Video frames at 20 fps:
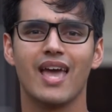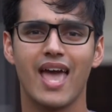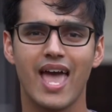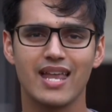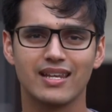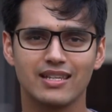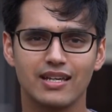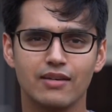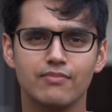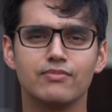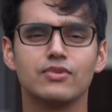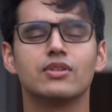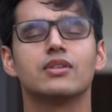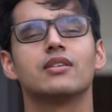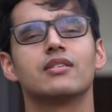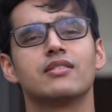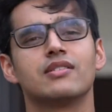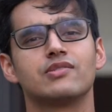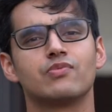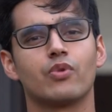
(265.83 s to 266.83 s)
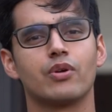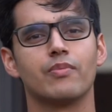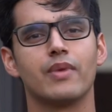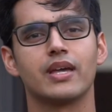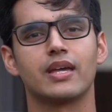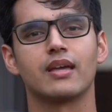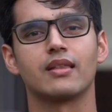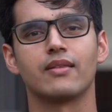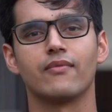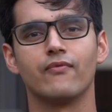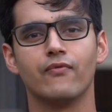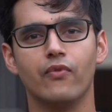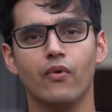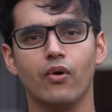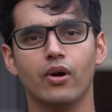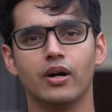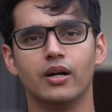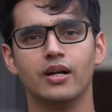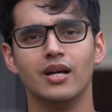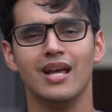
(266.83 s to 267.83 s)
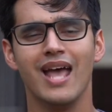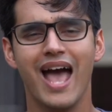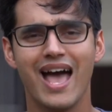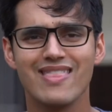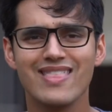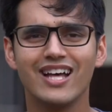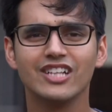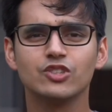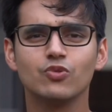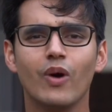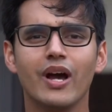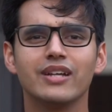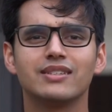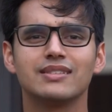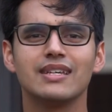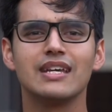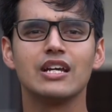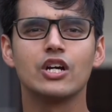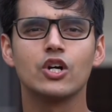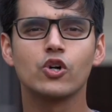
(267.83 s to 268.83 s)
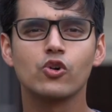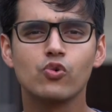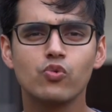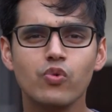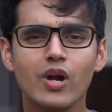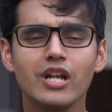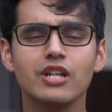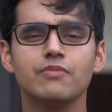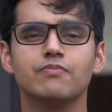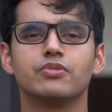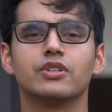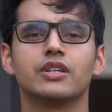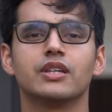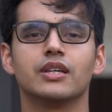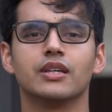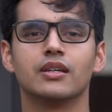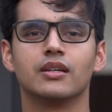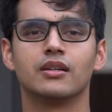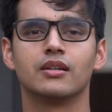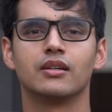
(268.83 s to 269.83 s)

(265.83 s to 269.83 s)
and communities we're making them for. And that's why it's incredibly